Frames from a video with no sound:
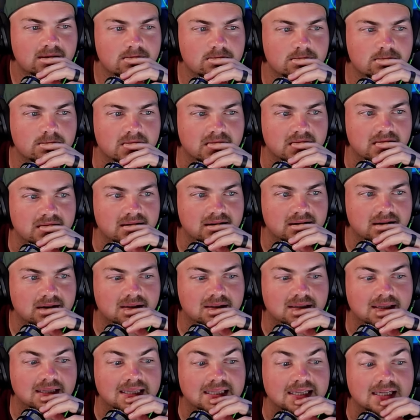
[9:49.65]
But
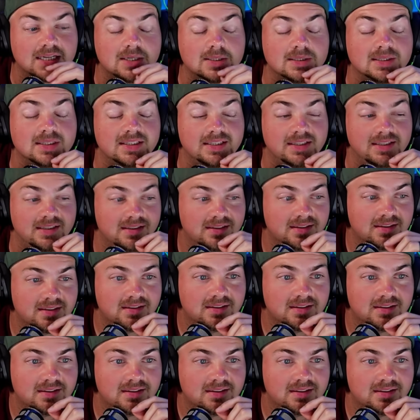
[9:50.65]
clearly